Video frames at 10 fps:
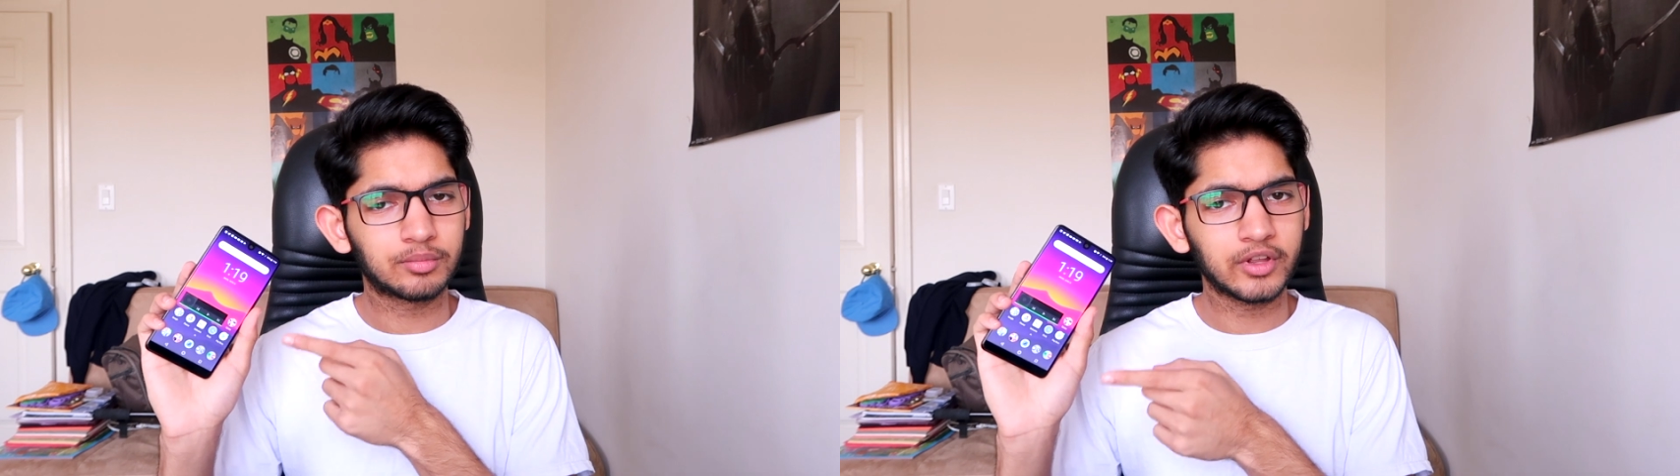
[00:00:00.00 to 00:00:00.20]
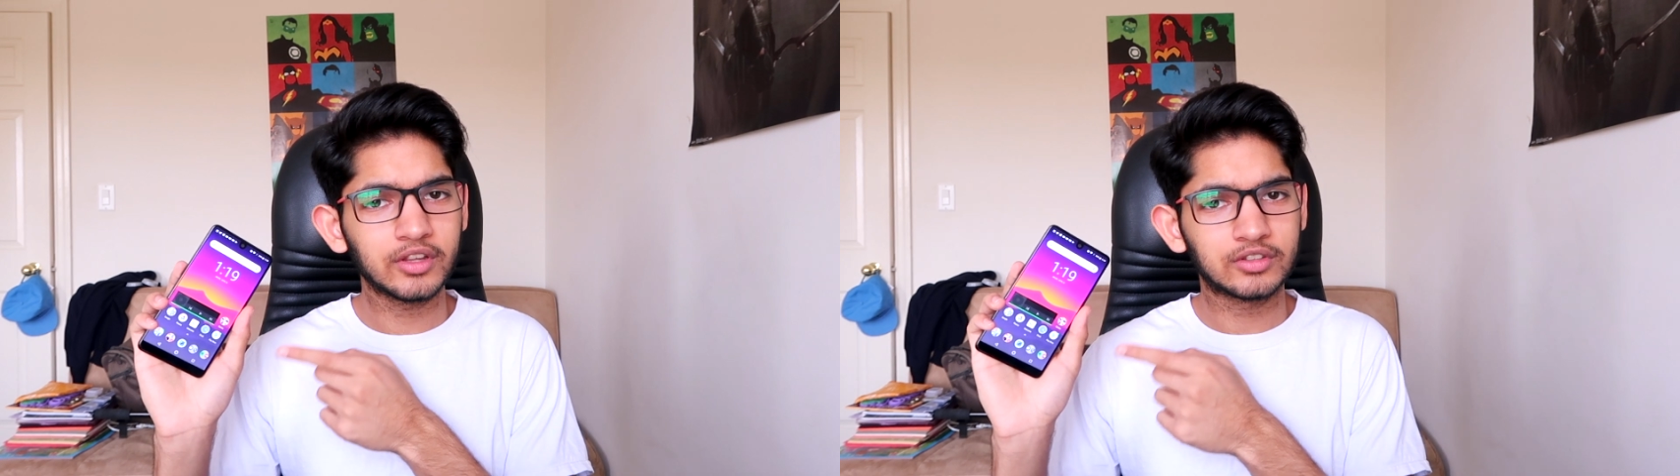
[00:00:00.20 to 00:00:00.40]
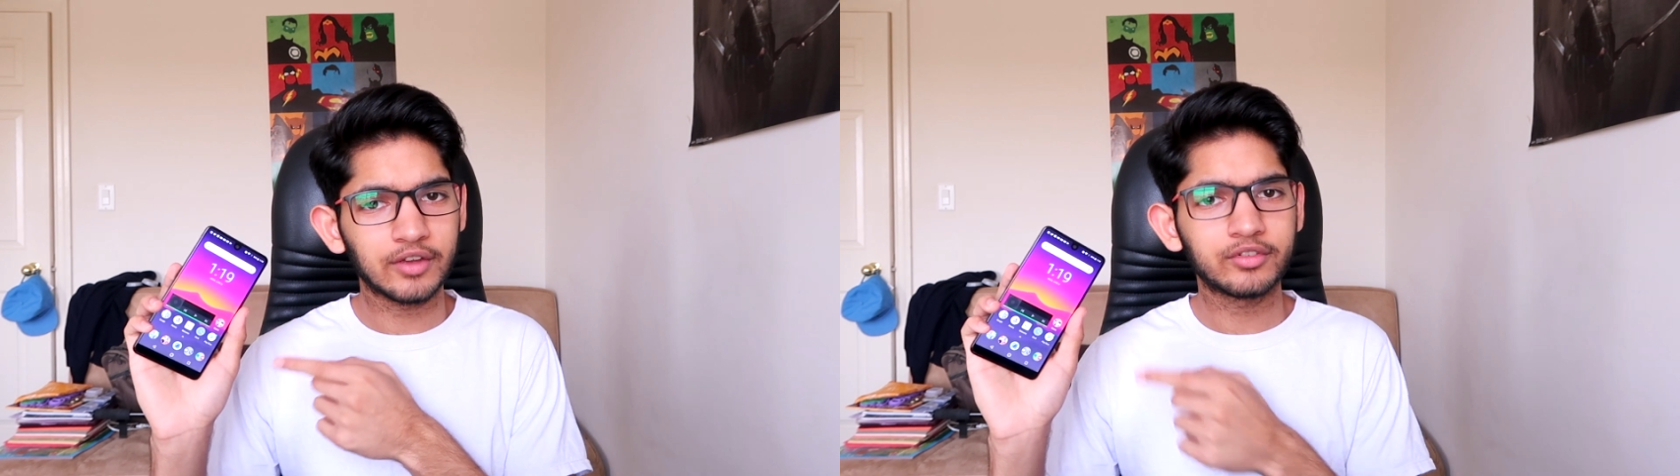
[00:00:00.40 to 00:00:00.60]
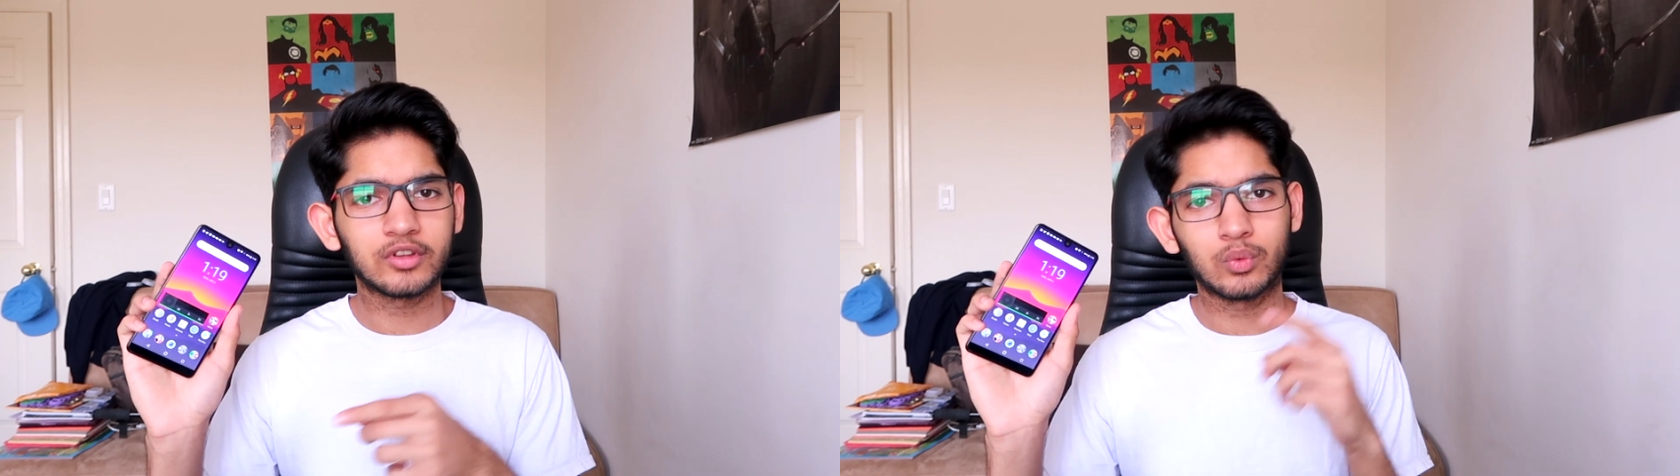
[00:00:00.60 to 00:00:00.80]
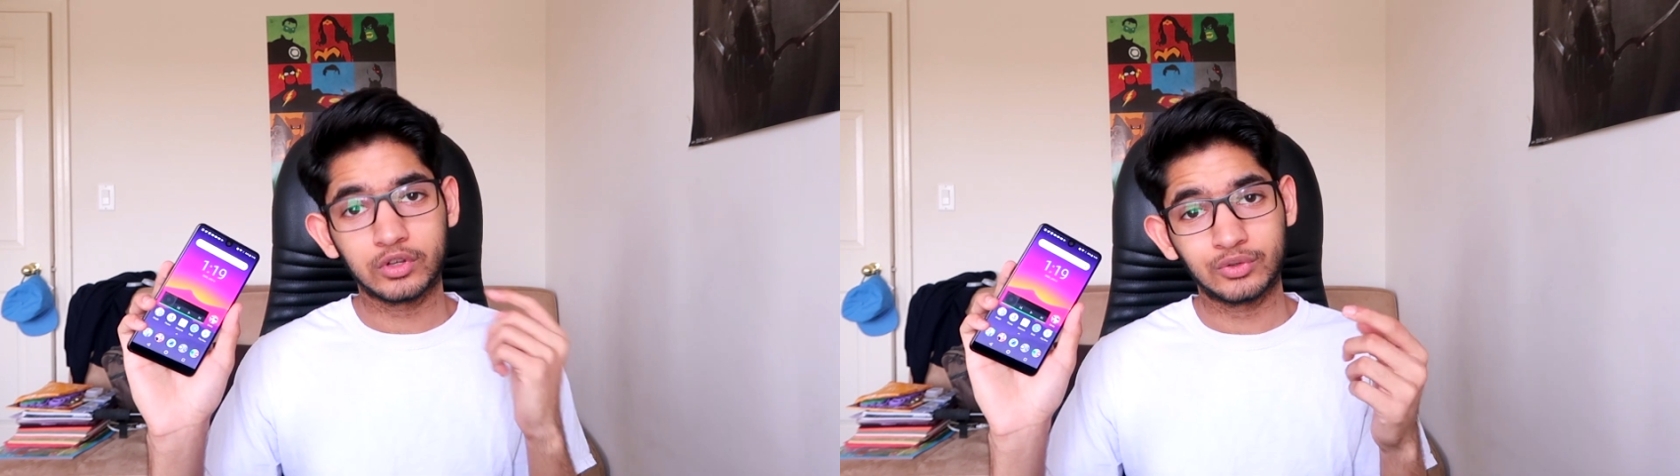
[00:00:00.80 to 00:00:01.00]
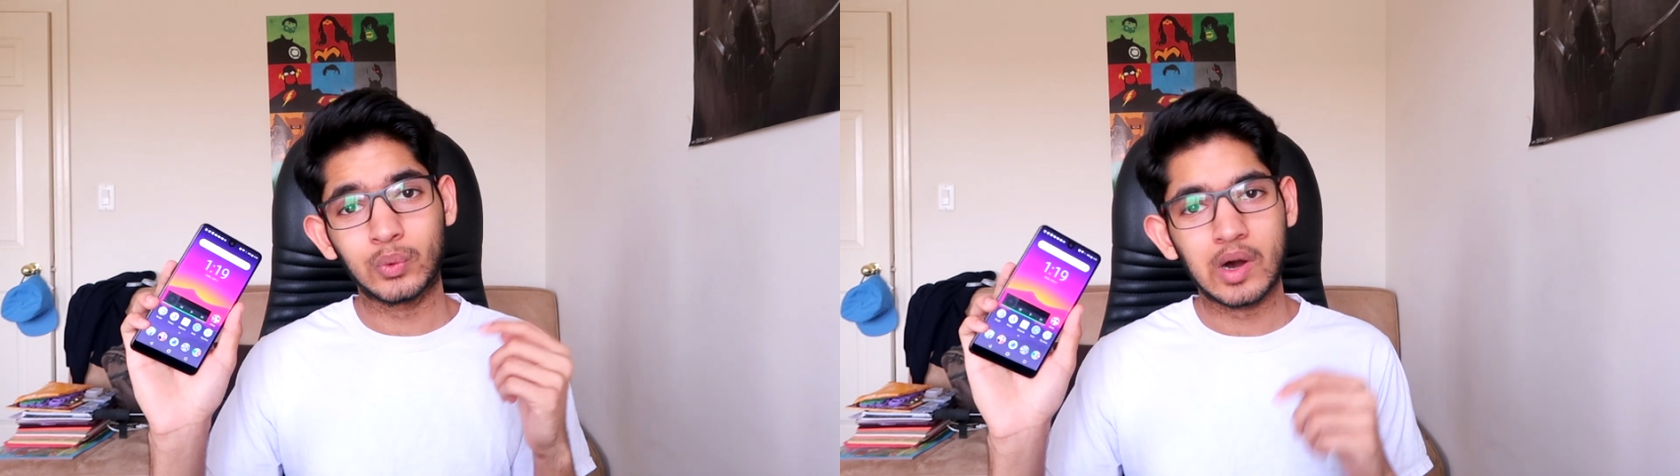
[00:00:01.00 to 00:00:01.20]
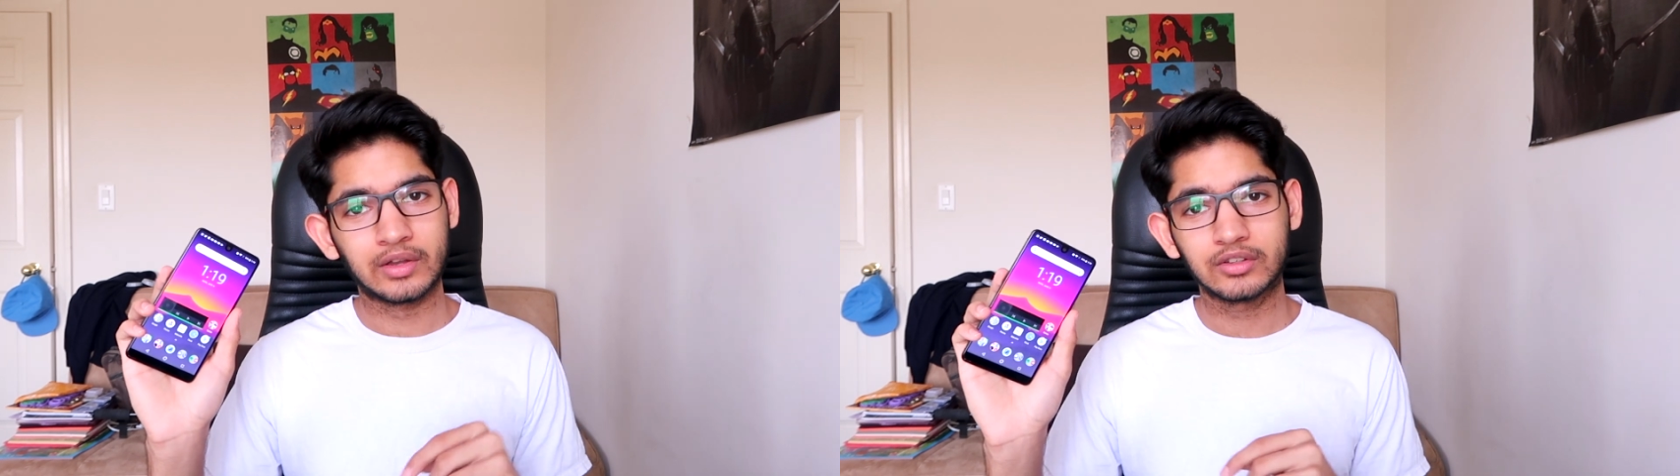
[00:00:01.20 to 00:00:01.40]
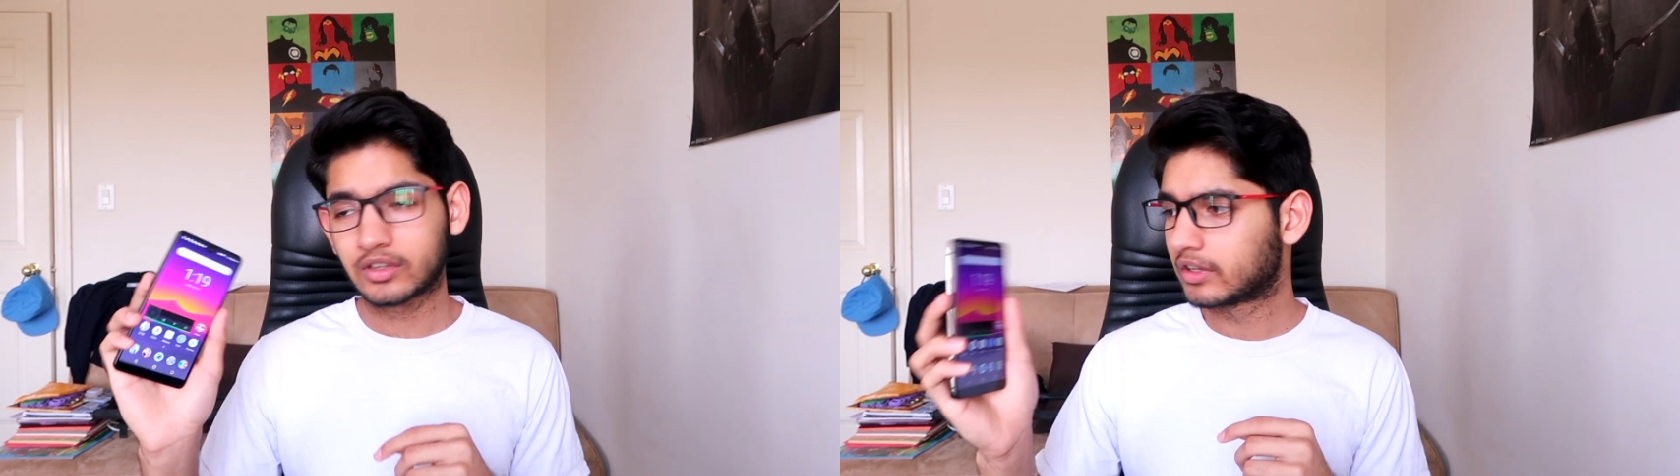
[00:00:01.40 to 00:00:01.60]
display is definitely what you
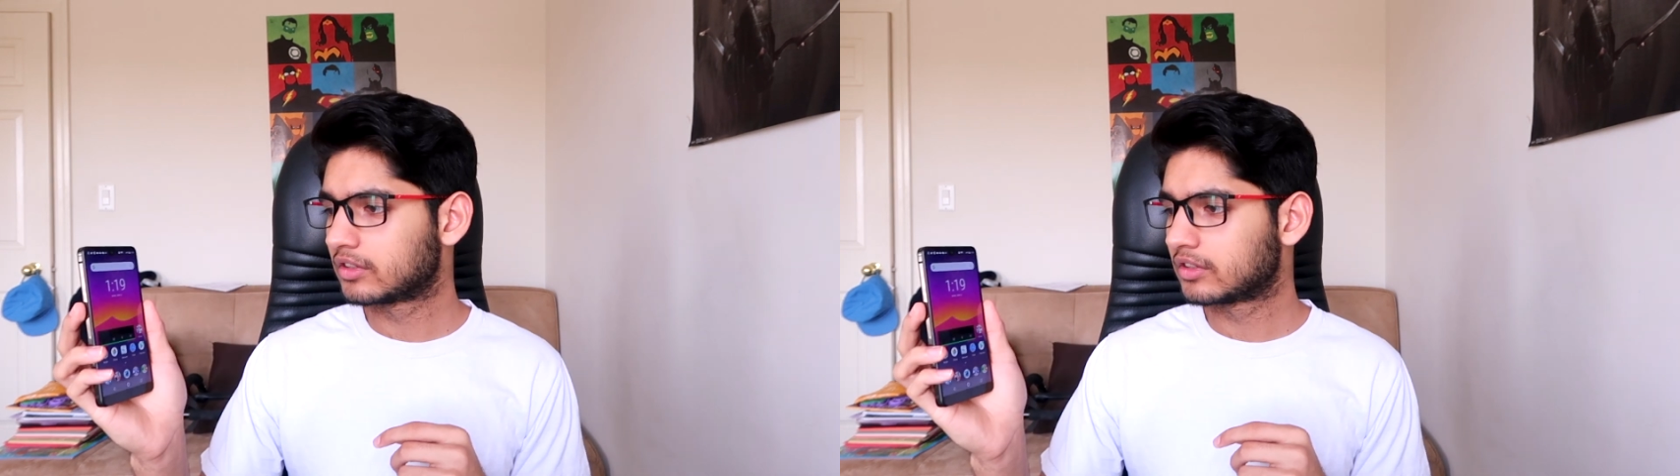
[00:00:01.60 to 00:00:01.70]
want.